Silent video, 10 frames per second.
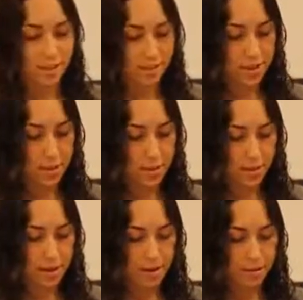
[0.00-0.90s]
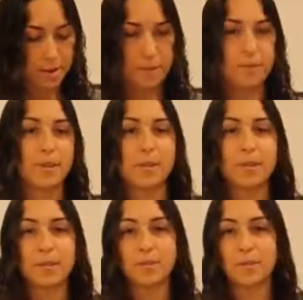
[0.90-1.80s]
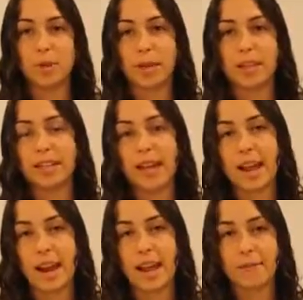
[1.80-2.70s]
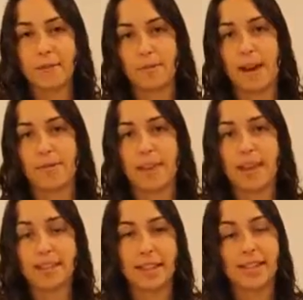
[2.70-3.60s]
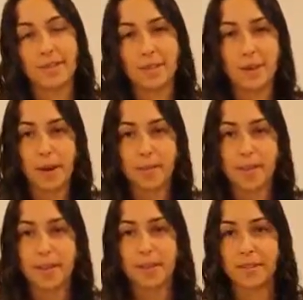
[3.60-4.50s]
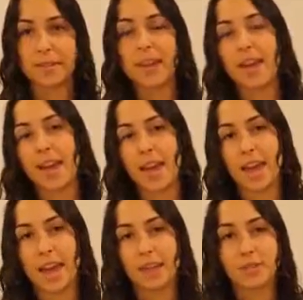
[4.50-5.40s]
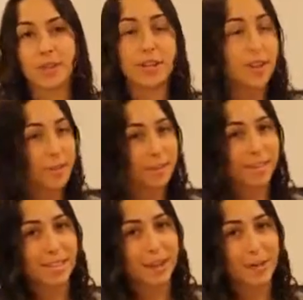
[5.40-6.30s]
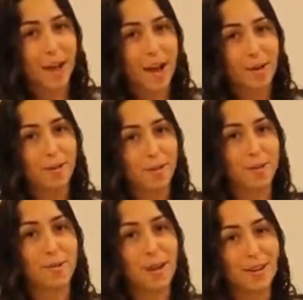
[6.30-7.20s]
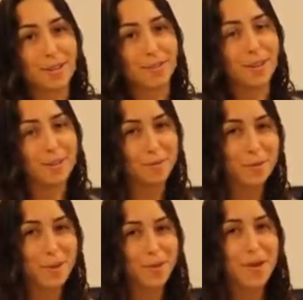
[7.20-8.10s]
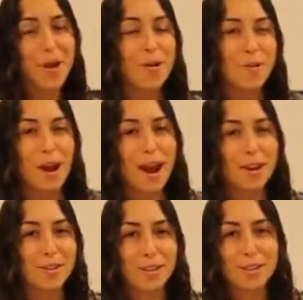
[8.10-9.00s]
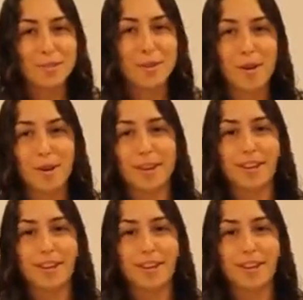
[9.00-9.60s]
So if you're looking to get an iPhone 5 case, I definitely recommend this, and you should definitely stick around for the rest of this review where I show you the phone